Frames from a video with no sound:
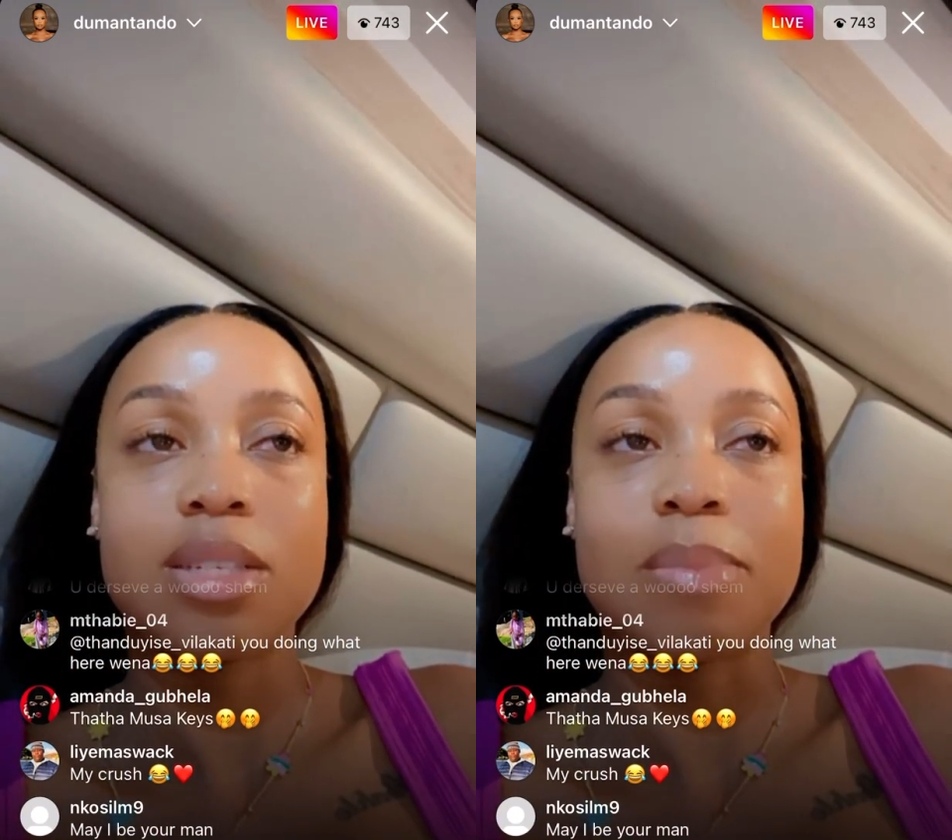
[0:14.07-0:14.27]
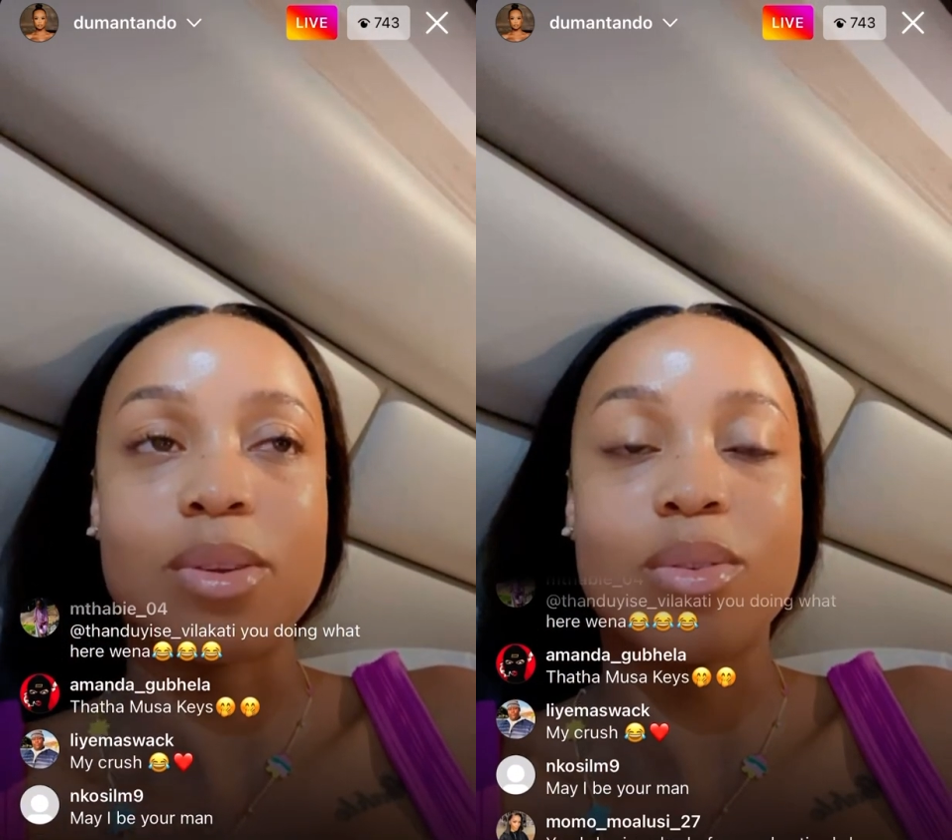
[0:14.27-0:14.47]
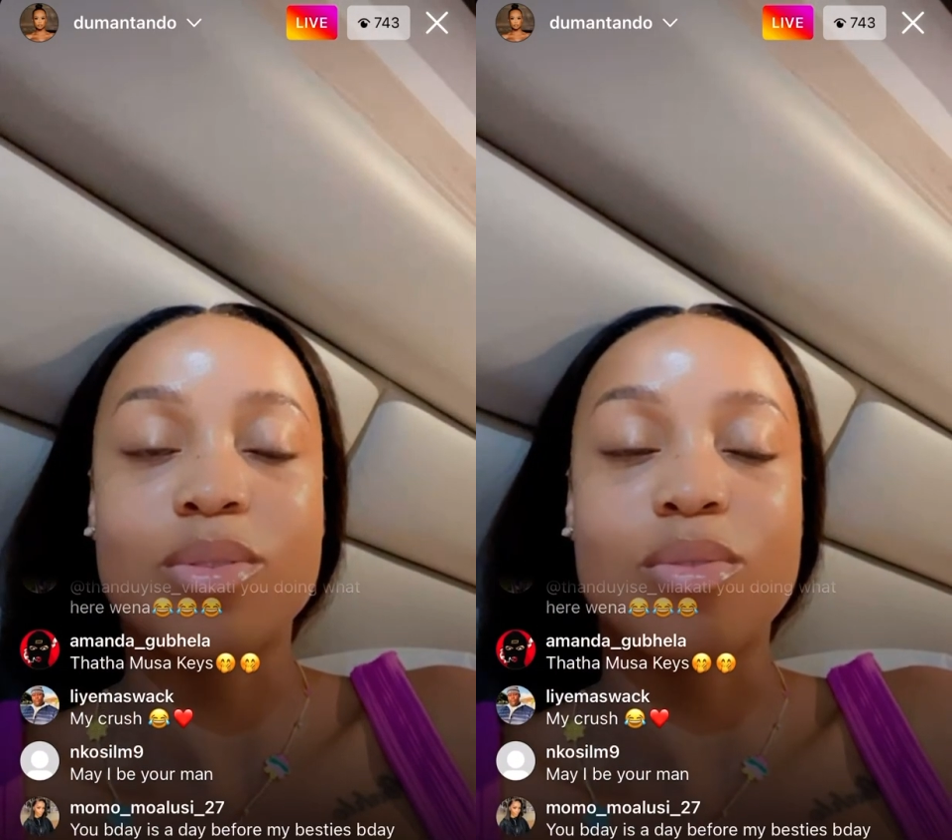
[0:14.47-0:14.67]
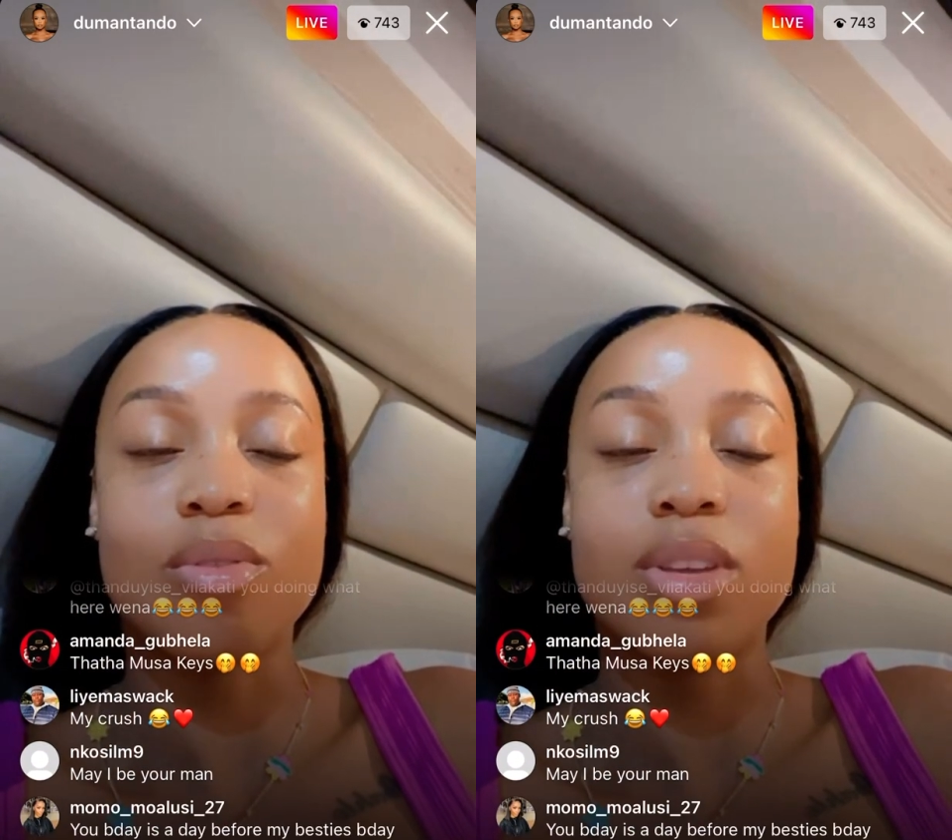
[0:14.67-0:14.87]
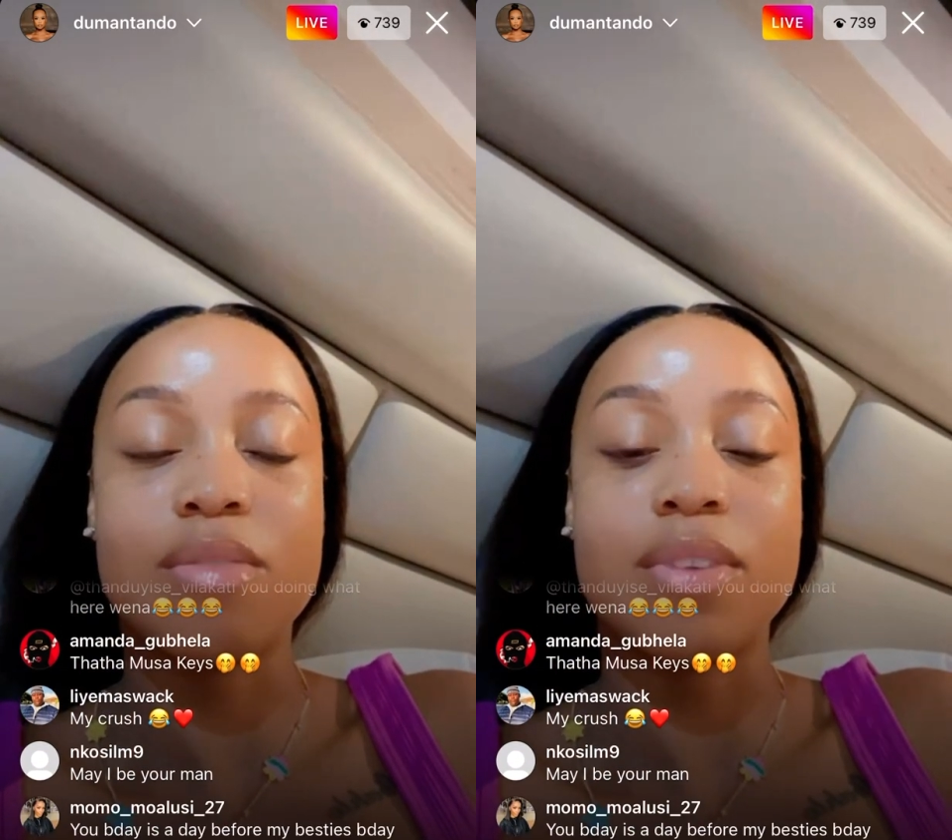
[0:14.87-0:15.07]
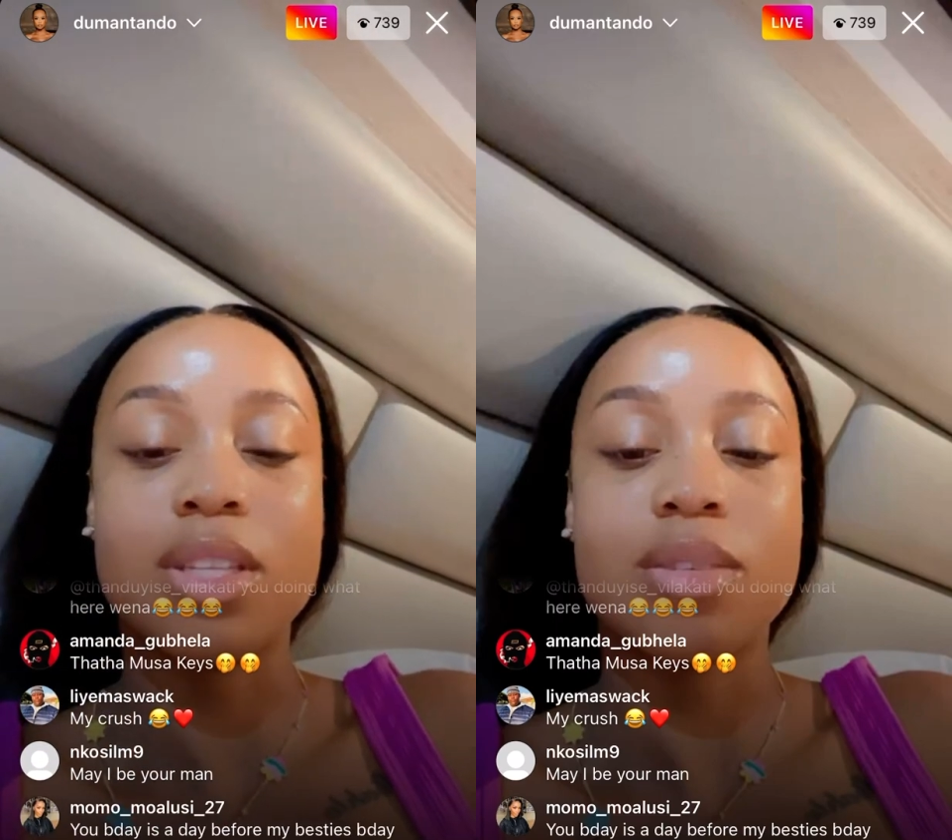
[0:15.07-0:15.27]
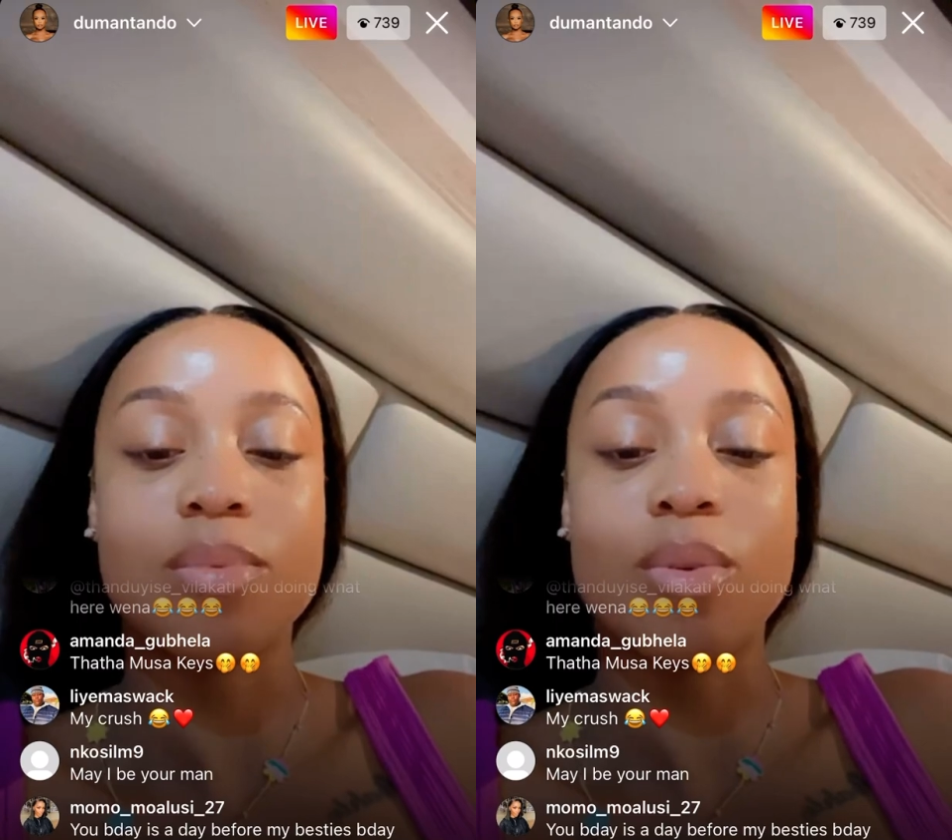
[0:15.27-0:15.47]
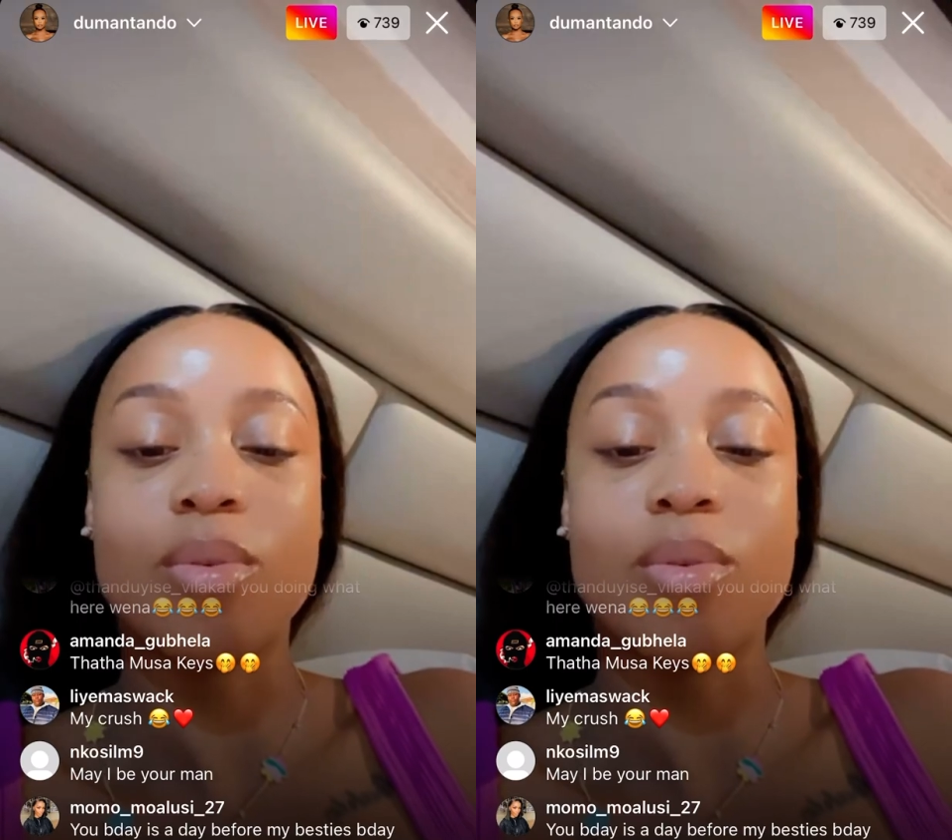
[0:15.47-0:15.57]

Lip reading: but also Nona events will